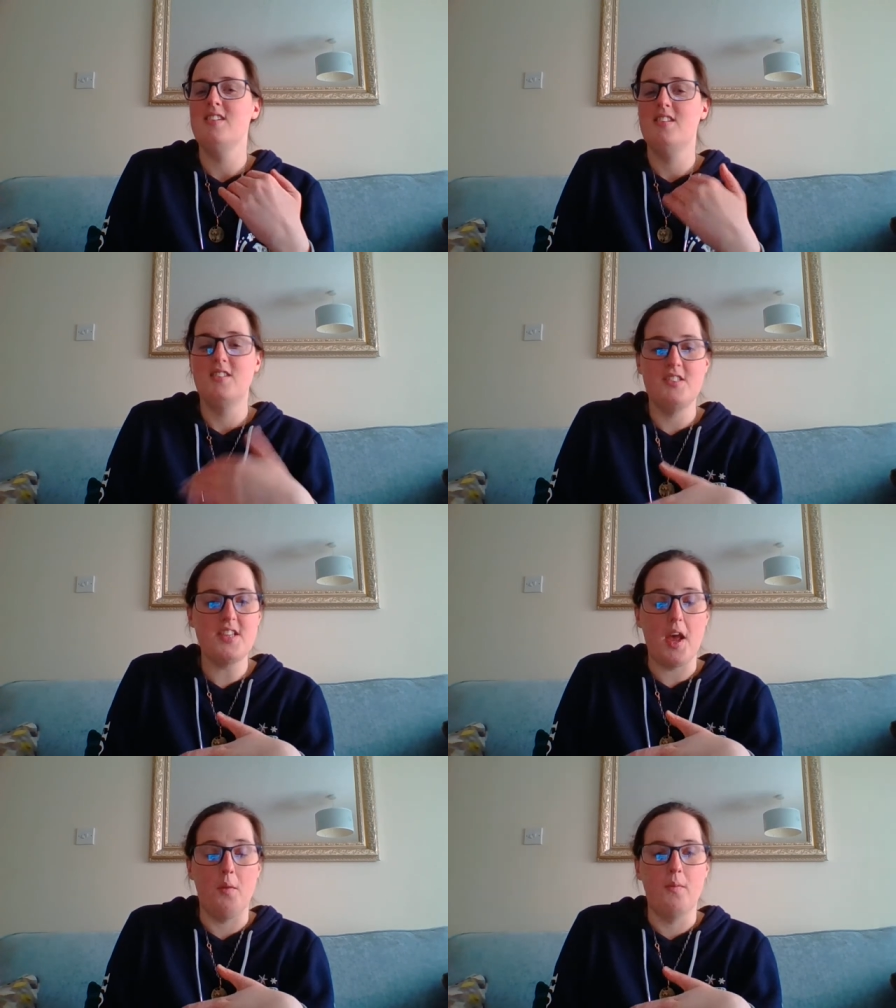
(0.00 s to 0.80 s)

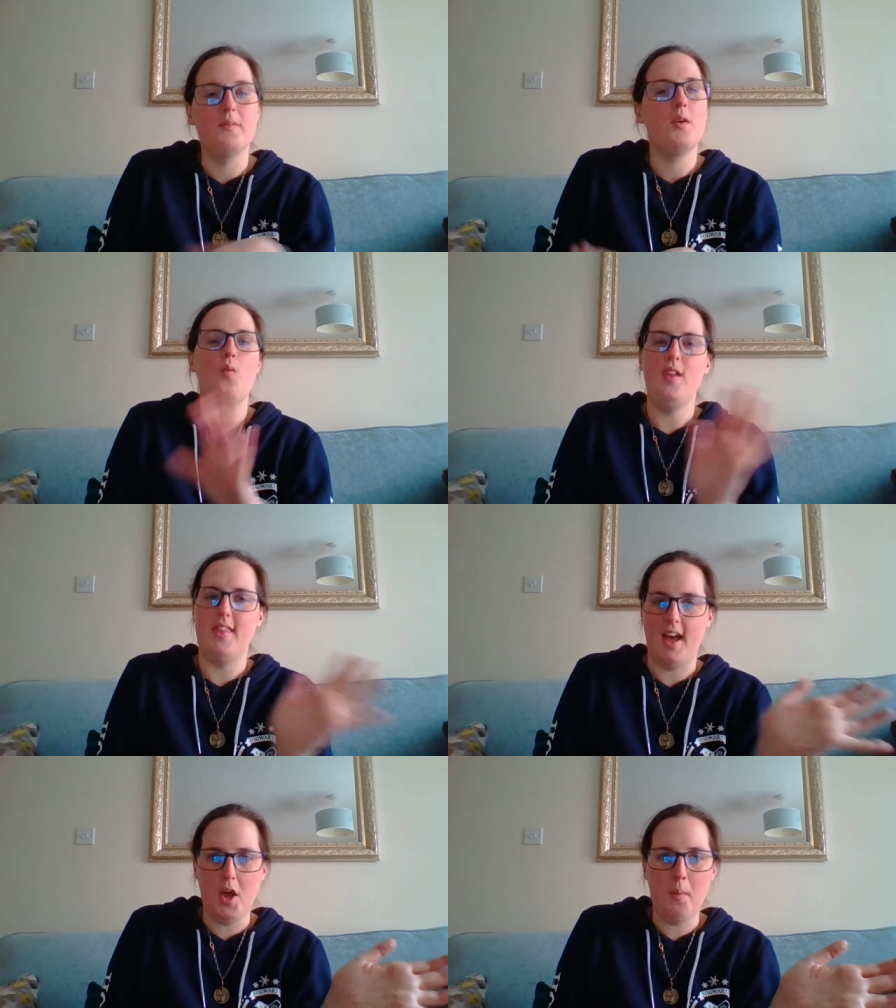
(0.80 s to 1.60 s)
So, with
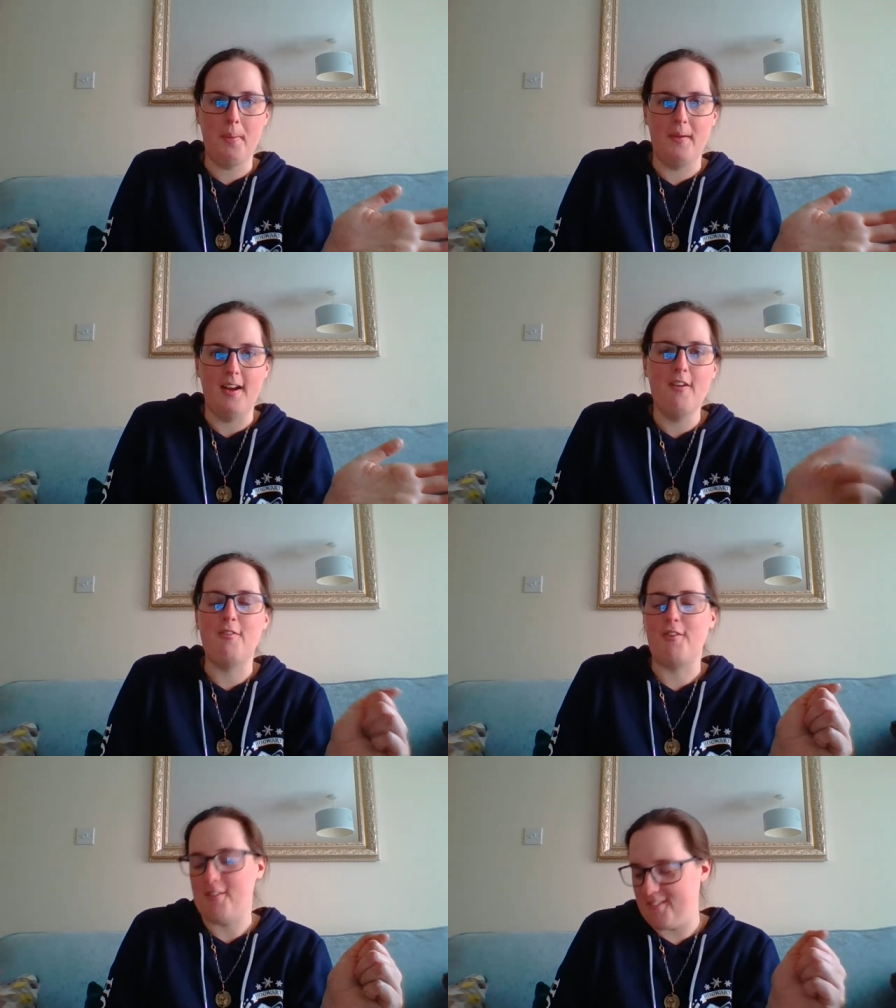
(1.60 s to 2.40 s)
that opener of
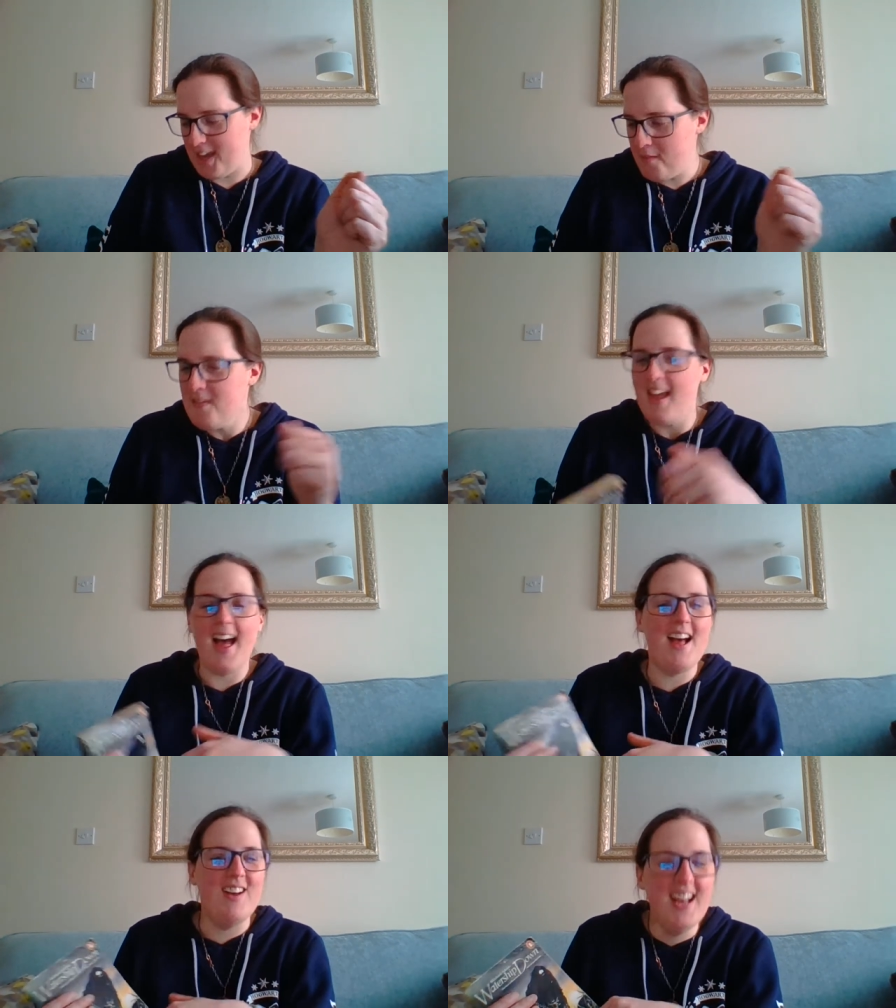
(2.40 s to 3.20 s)
a review,
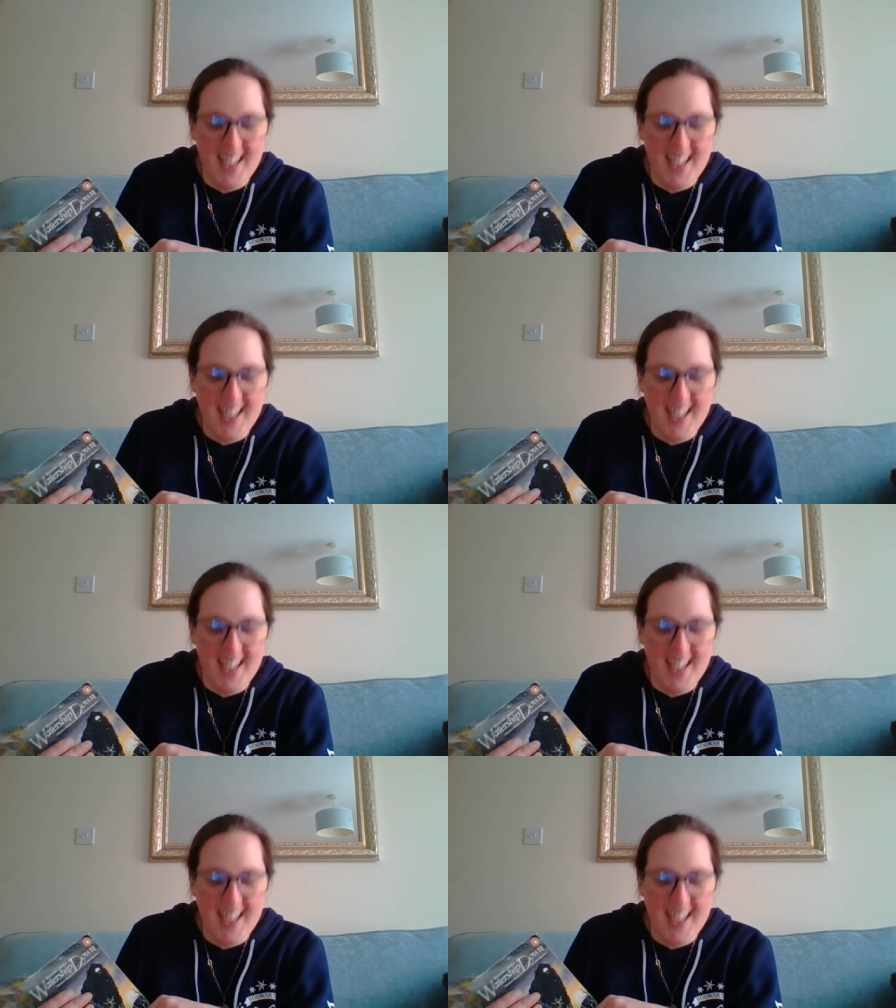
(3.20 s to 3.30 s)
um,